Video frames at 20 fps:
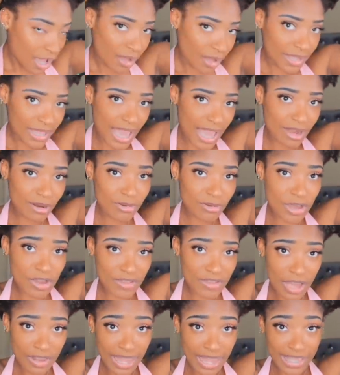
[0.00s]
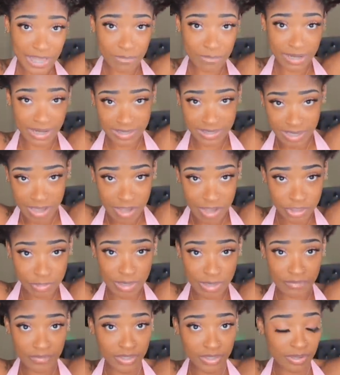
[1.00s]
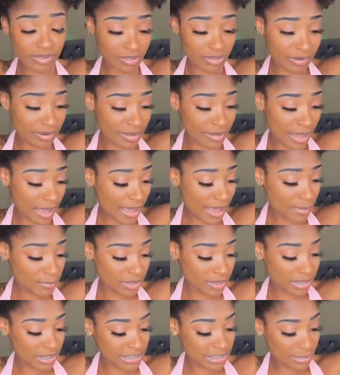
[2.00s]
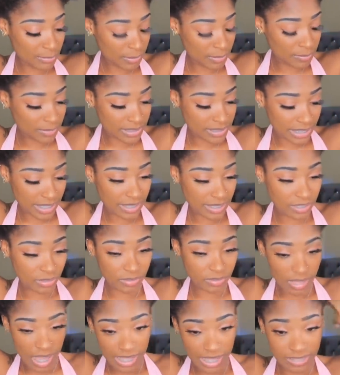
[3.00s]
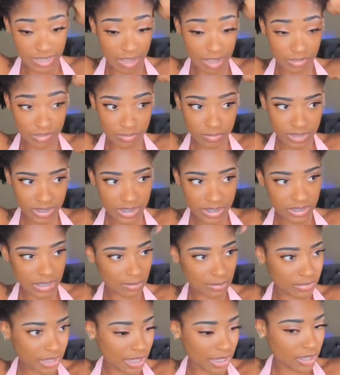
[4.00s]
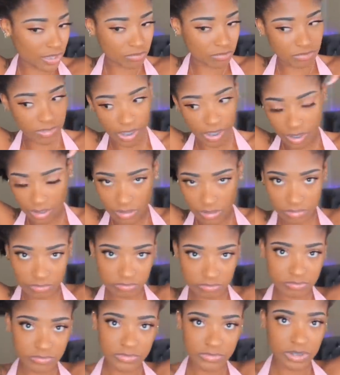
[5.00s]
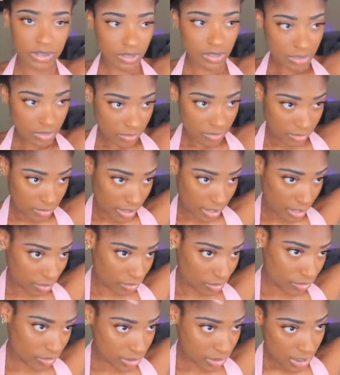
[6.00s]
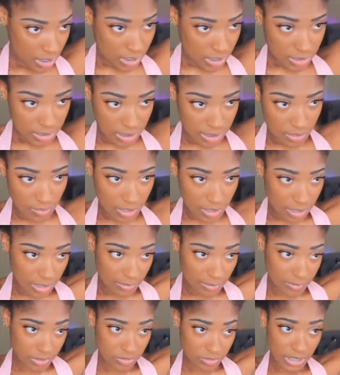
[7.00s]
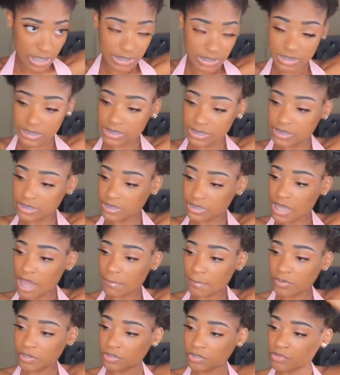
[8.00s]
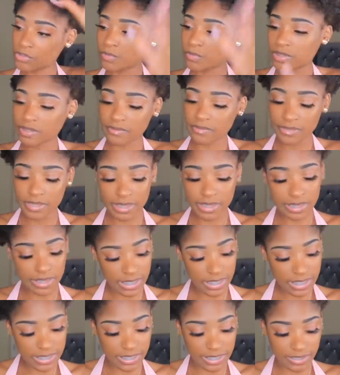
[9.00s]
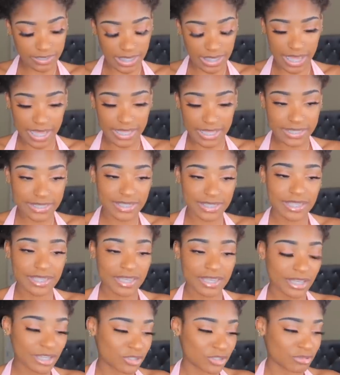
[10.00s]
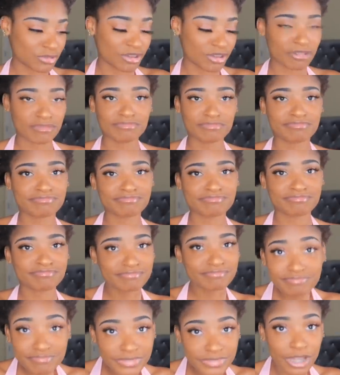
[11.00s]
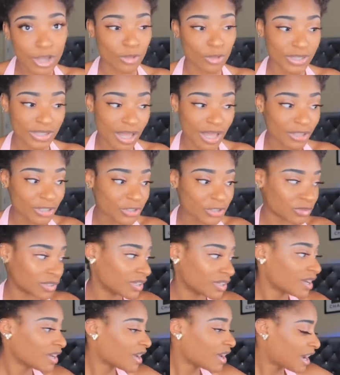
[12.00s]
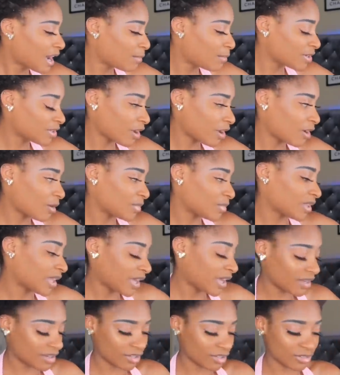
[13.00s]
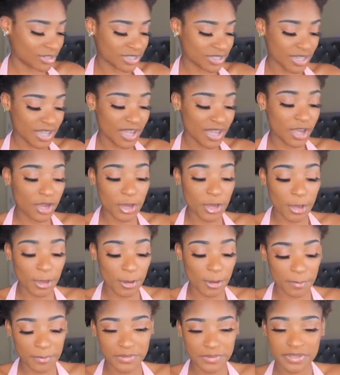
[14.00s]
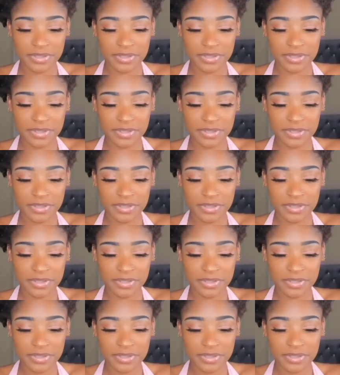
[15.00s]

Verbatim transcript: yeah i don't know if y'all like it when i talk through my videos or not because some people say i talk too much and i'm like dang that hurts so, um, as you guys can see, I'm gonna use one of these hair ties, because you know, only Dollar Tree. I bet y'all gonna be like, girl, shut up.